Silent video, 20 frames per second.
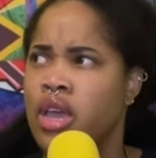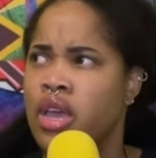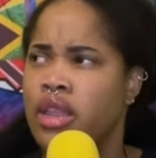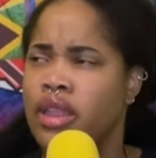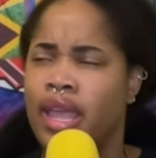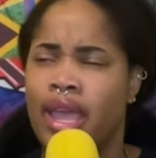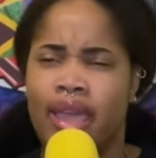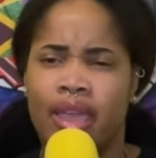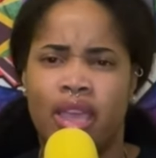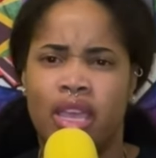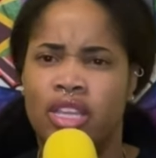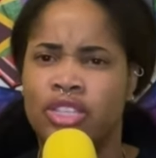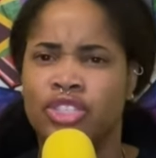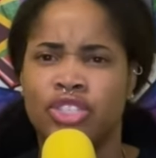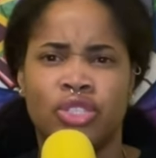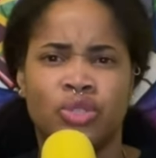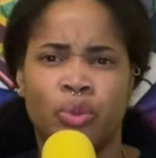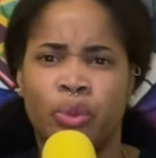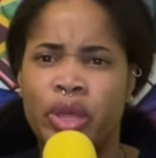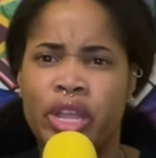like
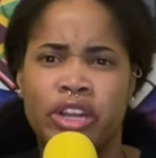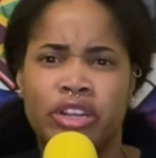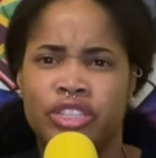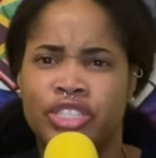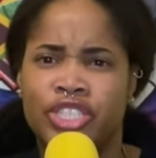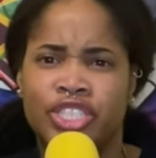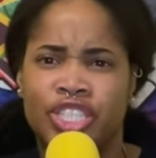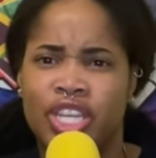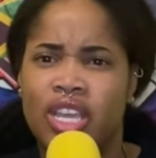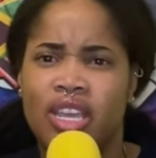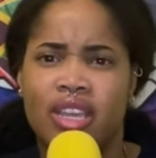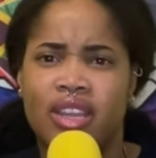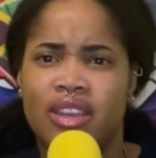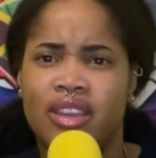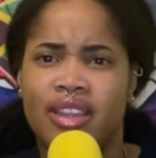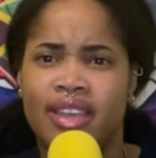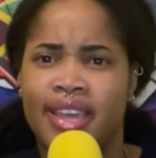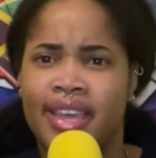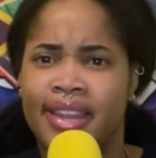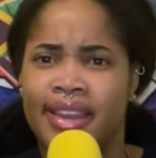just weird shit
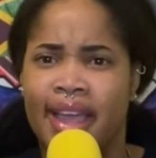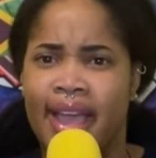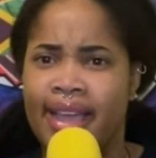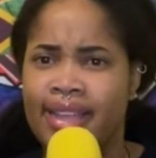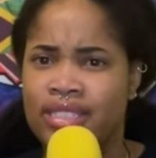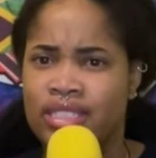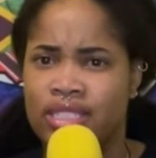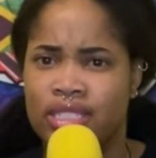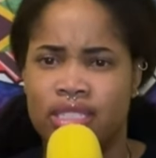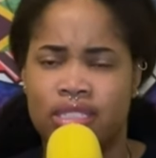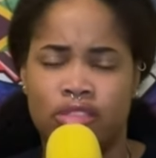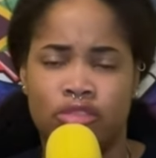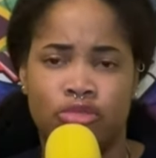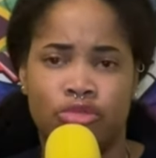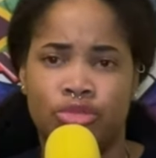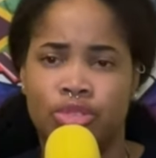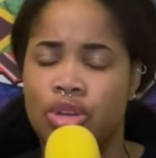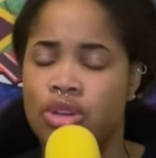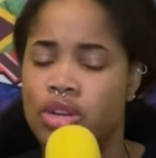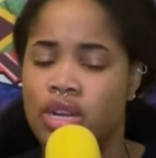and I just
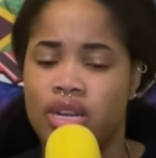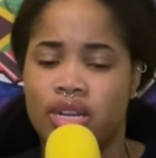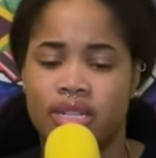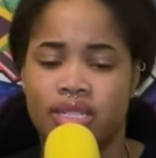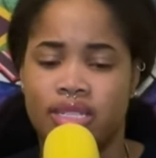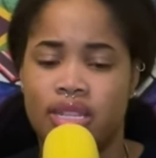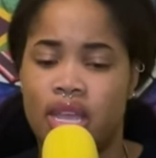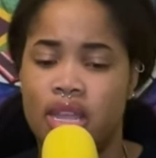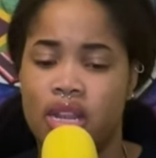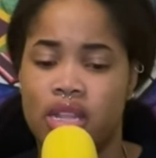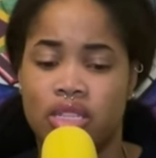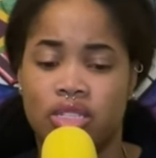don't understand it.